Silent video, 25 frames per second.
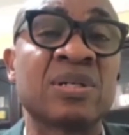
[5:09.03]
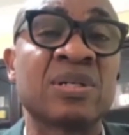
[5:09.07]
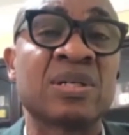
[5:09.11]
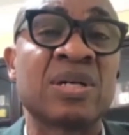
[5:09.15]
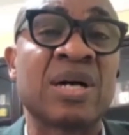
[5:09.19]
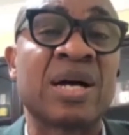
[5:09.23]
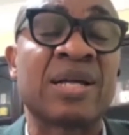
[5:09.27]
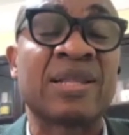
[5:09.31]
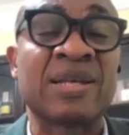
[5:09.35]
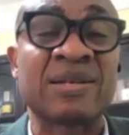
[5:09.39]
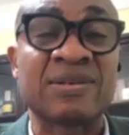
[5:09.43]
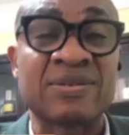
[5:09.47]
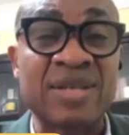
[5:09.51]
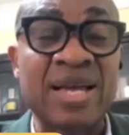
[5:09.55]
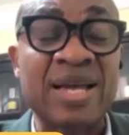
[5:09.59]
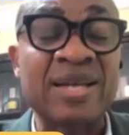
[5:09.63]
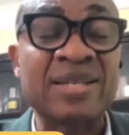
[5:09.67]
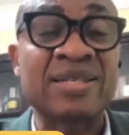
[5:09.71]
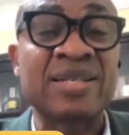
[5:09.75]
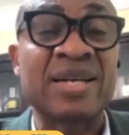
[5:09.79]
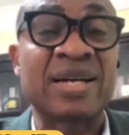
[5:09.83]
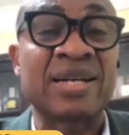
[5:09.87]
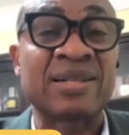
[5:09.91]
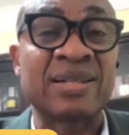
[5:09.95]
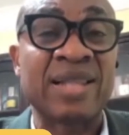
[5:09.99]
And aside
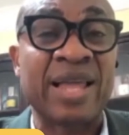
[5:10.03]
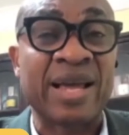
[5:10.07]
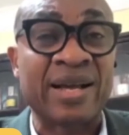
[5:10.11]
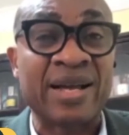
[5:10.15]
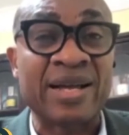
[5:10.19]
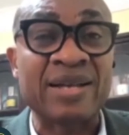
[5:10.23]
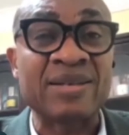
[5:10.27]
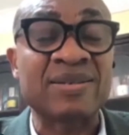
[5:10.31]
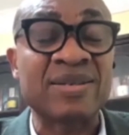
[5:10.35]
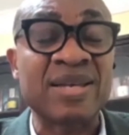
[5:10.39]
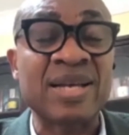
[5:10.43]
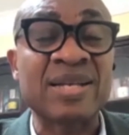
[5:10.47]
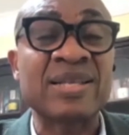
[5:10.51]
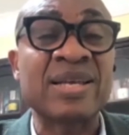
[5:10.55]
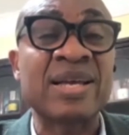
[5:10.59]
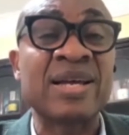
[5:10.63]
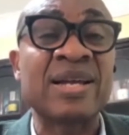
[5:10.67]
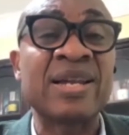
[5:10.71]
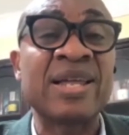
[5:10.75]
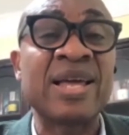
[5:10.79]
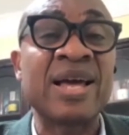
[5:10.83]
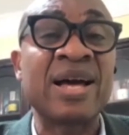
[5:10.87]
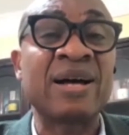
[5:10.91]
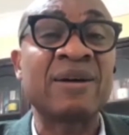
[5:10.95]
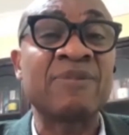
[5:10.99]
that, like I said
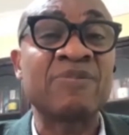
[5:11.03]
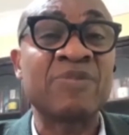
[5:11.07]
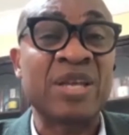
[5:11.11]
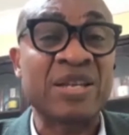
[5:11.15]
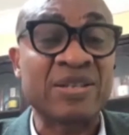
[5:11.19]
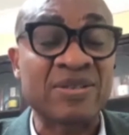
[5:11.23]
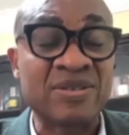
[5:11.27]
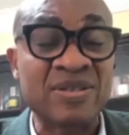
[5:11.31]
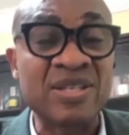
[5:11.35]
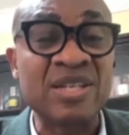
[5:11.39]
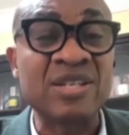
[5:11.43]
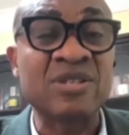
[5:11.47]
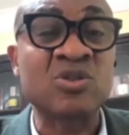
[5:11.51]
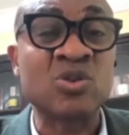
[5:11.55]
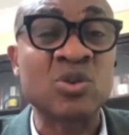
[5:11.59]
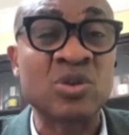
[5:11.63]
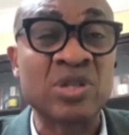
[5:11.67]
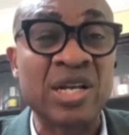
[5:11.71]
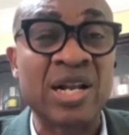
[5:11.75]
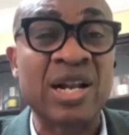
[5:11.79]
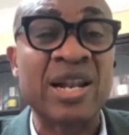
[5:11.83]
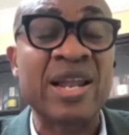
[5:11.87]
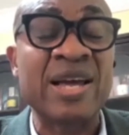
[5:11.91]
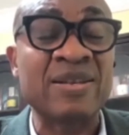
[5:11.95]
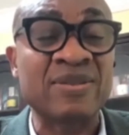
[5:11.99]
earlier, there's need to
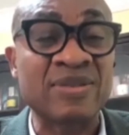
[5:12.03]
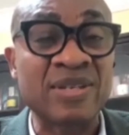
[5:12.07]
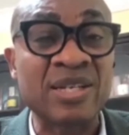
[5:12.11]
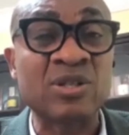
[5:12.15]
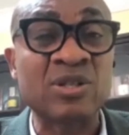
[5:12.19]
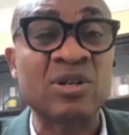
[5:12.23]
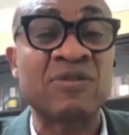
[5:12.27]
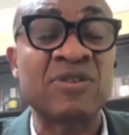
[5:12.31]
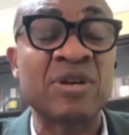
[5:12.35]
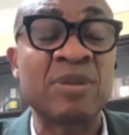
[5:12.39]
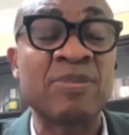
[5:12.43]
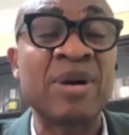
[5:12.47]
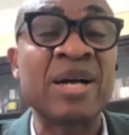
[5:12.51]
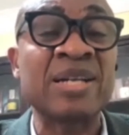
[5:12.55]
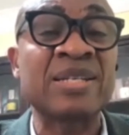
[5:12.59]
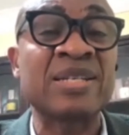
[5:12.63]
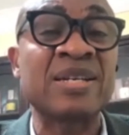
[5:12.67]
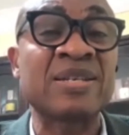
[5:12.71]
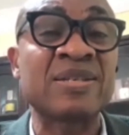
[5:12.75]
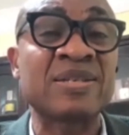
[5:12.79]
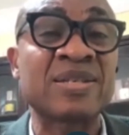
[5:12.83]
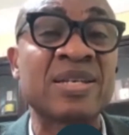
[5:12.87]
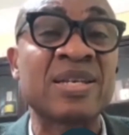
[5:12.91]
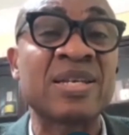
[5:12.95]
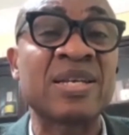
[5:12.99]
declare a state of
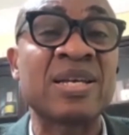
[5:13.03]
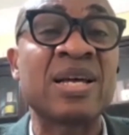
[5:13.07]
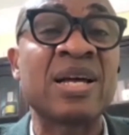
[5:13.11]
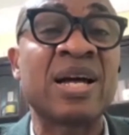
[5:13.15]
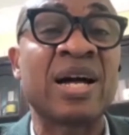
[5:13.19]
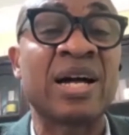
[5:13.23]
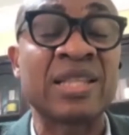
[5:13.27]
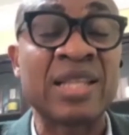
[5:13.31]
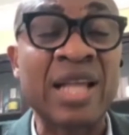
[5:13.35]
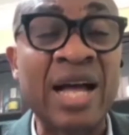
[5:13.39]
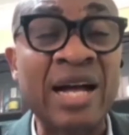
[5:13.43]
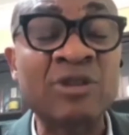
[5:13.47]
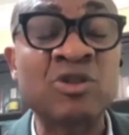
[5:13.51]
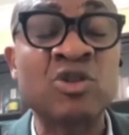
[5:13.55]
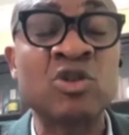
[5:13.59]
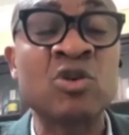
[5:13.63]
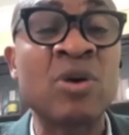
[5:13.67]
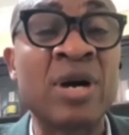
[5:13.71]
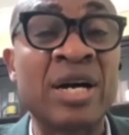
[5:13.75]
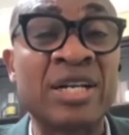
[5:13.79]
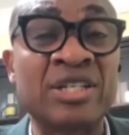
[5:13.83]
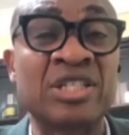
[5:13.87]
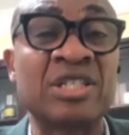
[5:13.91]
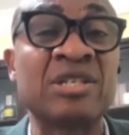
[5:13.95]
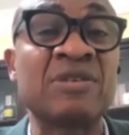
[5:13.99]
emergency. And how do you
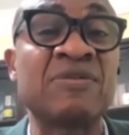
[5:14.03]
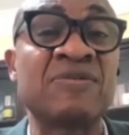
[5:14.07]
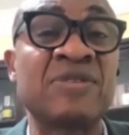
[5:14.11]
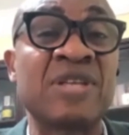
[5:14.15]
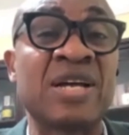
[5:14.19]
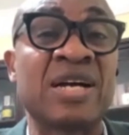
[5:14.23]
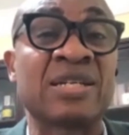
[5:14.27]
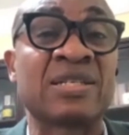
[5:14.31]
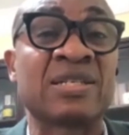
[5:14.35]
achieve that?